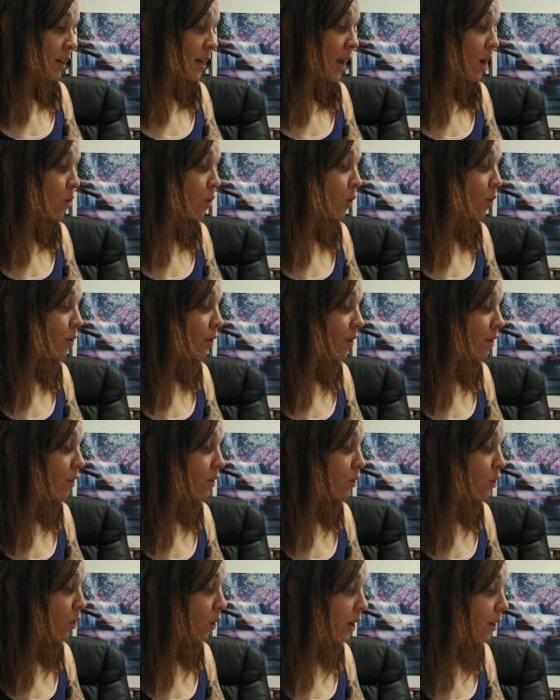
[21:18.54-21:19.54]
Now
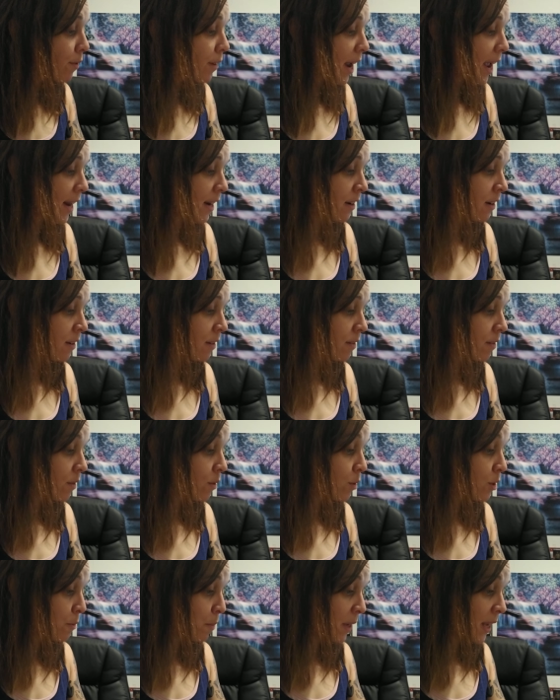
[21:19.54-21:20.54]
Goiran
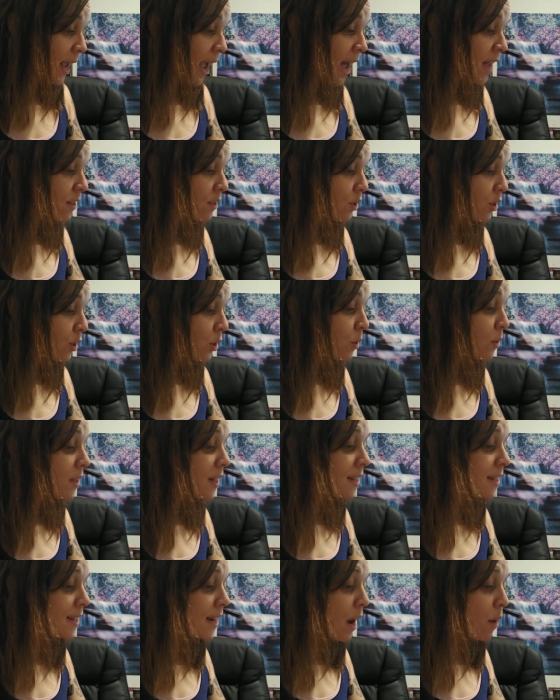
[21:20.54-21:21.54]
was being asked to use
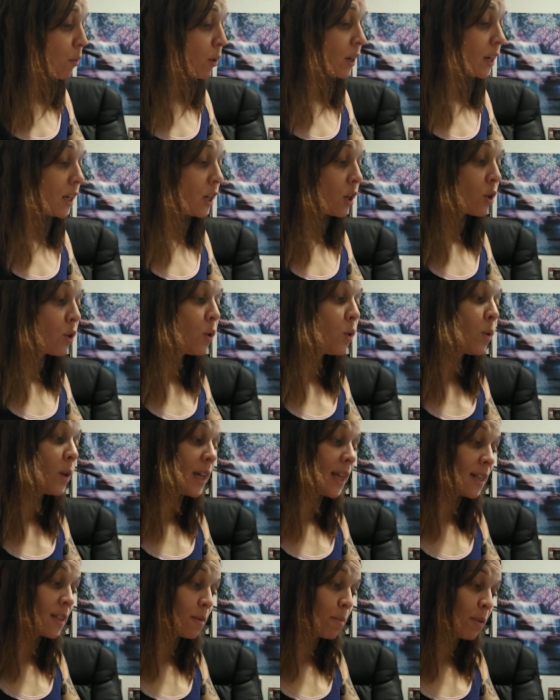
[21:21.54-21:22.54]
his network in a coup
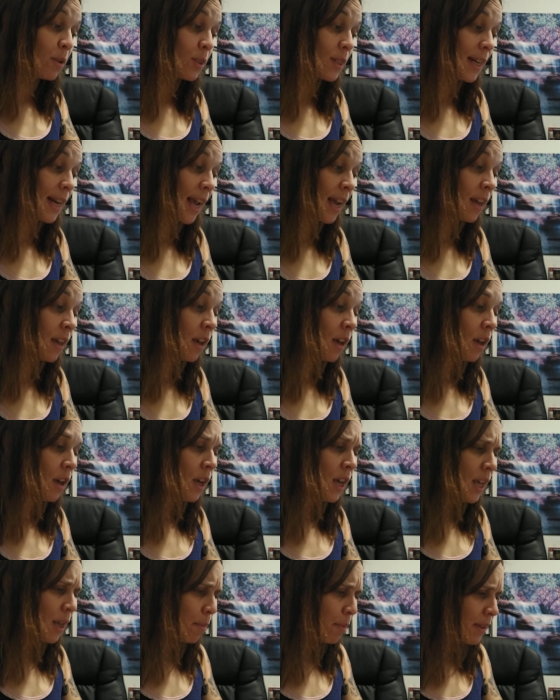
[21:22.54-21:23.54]
against Mossadegh.
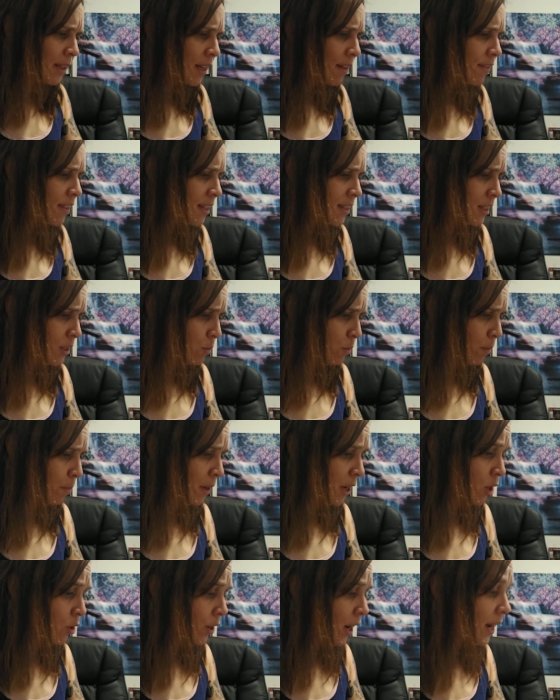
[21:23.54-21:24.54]
He believed that this would
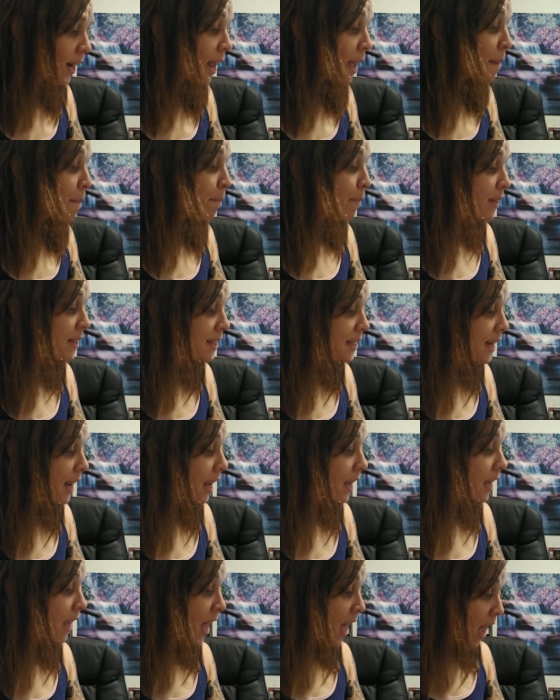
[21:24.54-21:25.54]
be a great
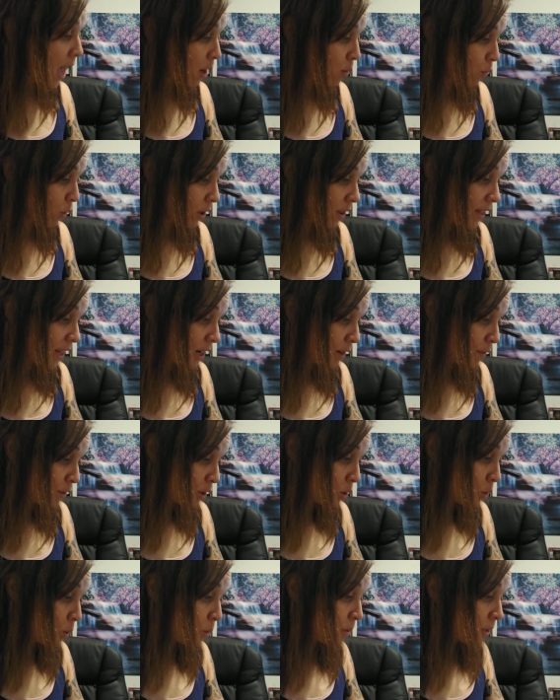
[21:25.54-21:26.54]
mistake and warned that if
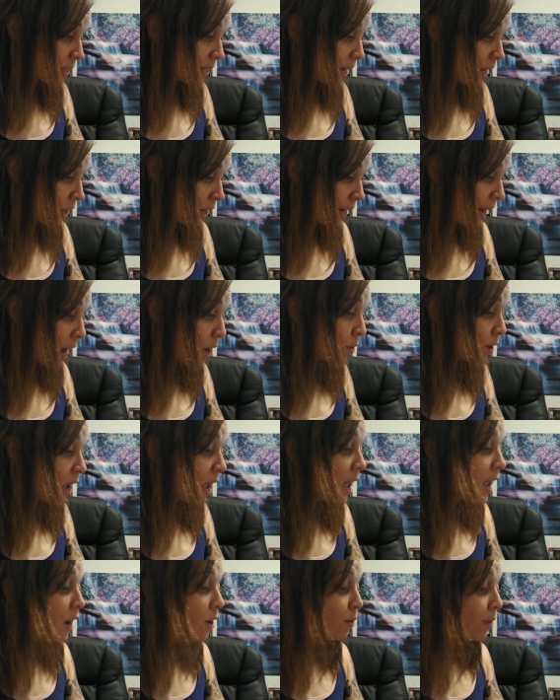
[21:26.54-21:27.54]
the coup was carried out,
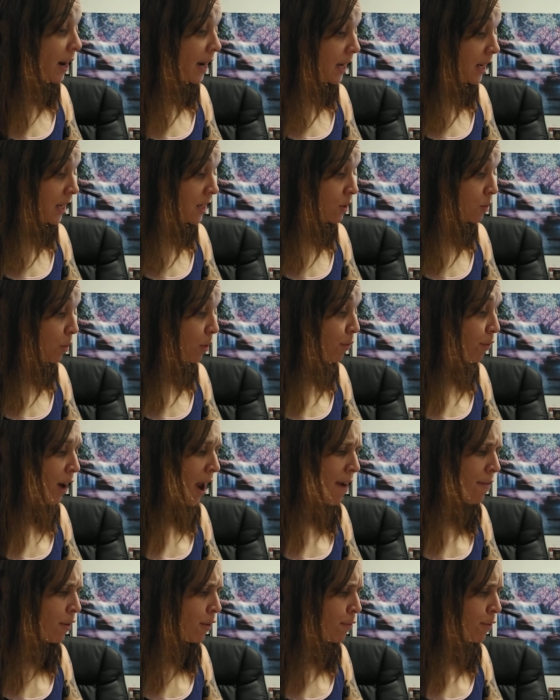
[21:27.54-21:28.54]
Iranians would
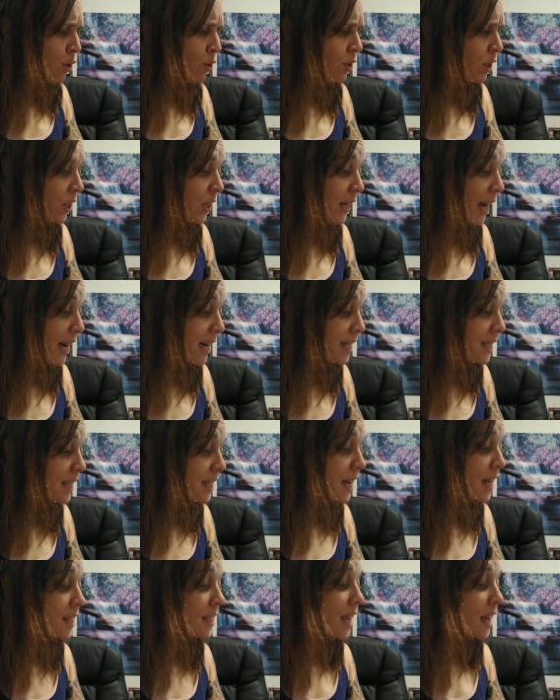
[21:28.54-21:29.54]
forever view the United
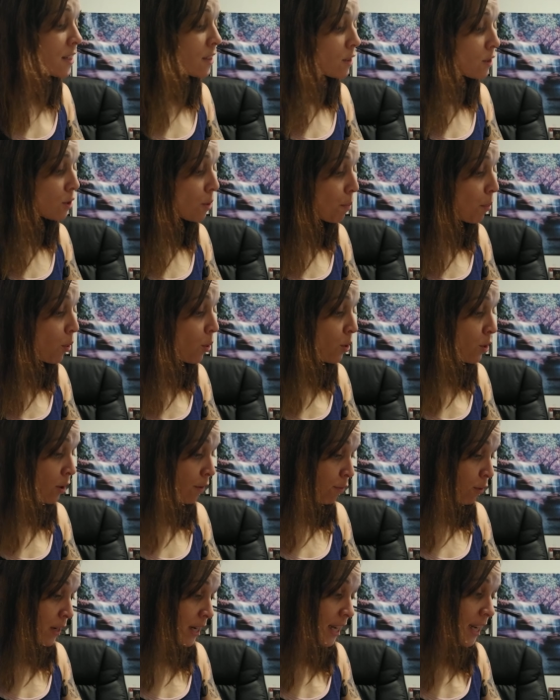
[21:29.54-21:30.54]
States as a supporter
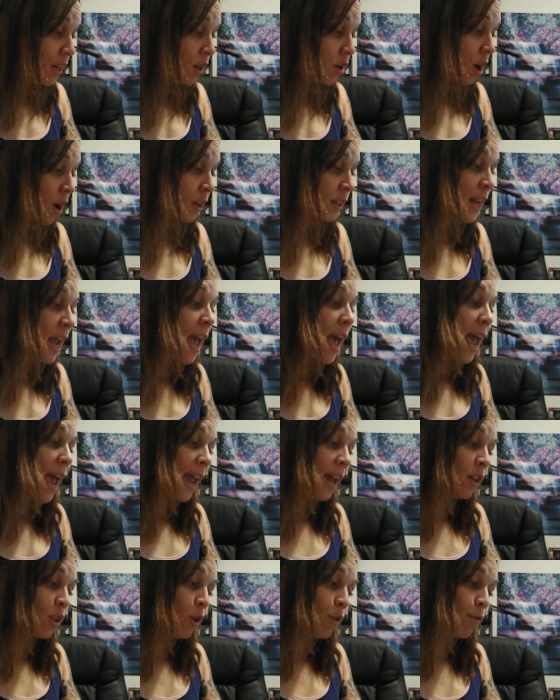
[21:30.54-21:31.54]
of what he called
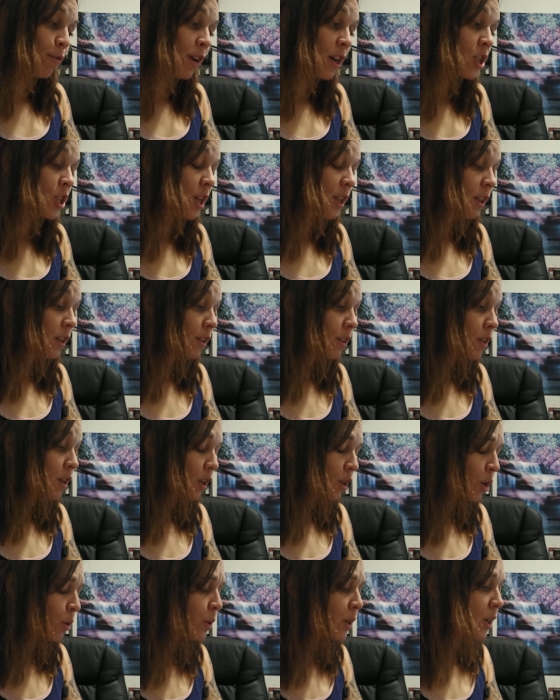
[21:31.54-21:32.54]
Anglo French
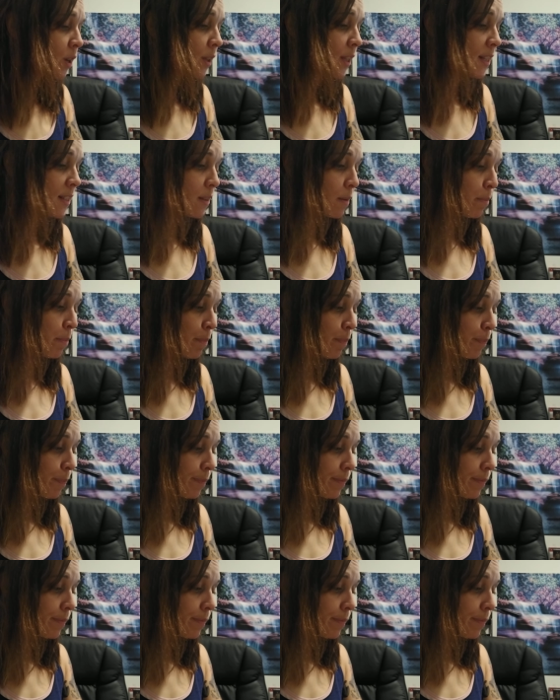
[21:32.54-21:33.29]
colonialism.